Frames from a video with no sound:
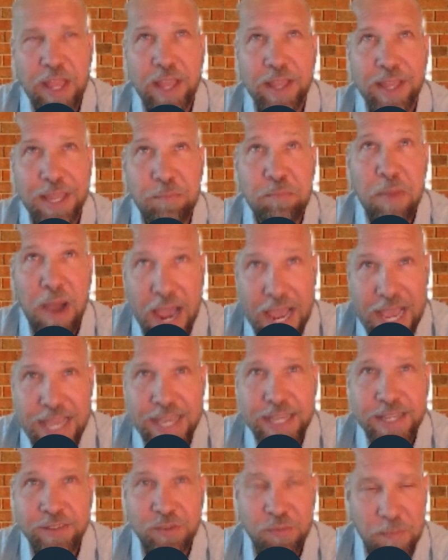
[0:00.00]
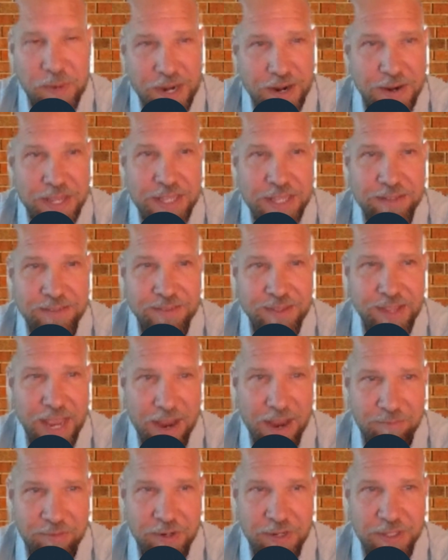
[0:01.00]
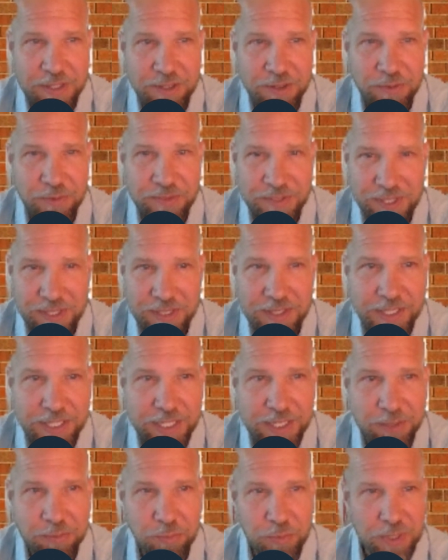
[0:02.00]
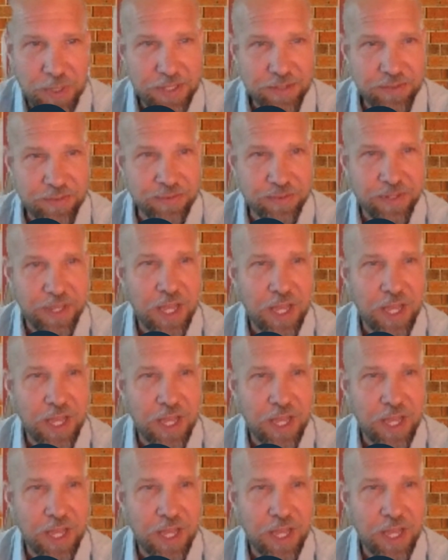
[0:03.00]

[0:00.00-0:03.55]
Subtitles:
In my experience, every utility was